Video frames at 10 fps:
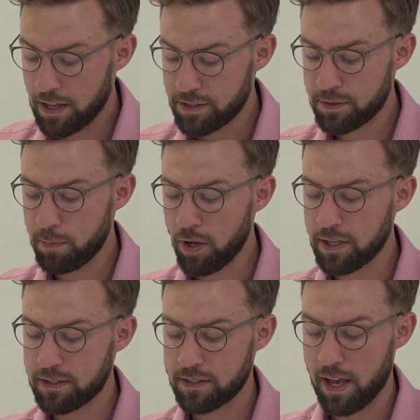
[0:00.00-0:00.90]

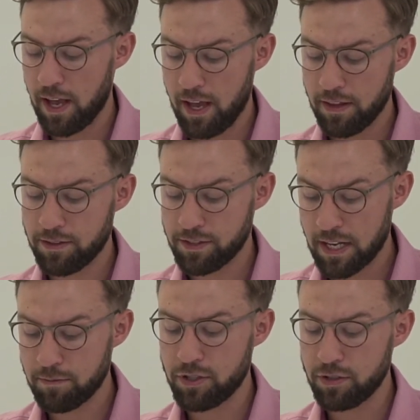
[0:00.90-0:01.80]
despite the
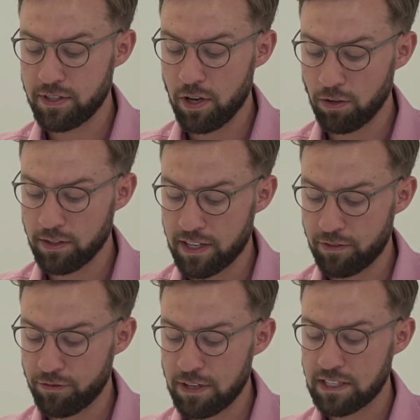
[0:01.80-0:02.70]
stamp duty holiday
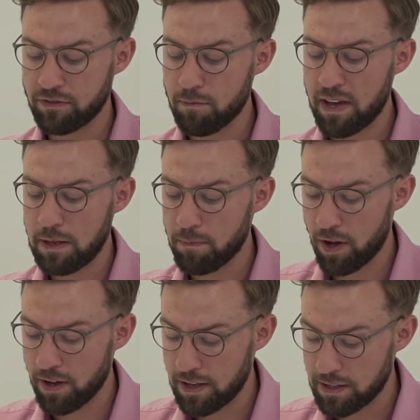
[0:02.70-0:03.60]
freezing for many
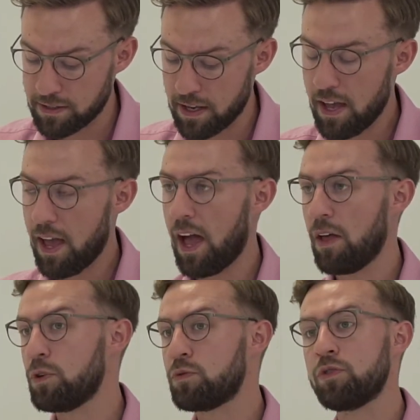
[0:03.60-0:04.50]
buyers,
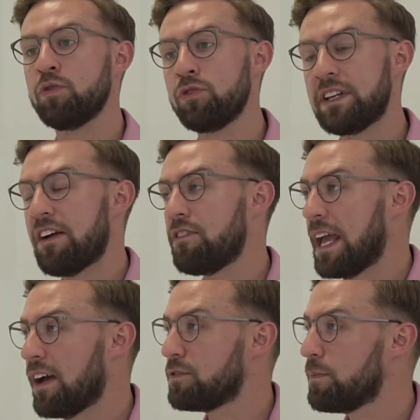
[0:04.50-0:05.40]
which would ordinarily
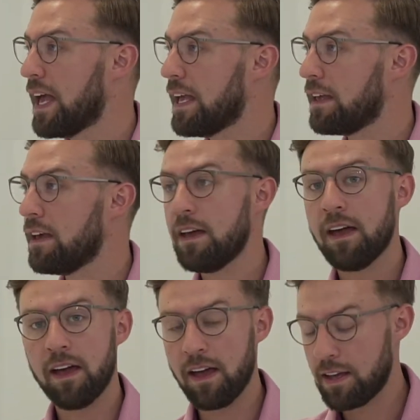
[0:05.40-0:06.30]
have to pay
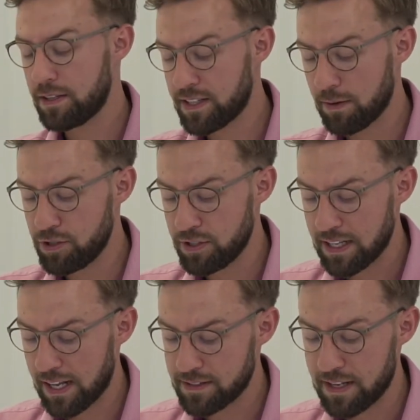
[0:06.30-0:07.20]
stamp duty
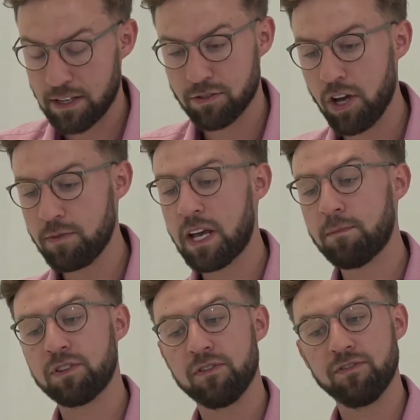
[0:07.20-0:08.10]
land tax on homes up to the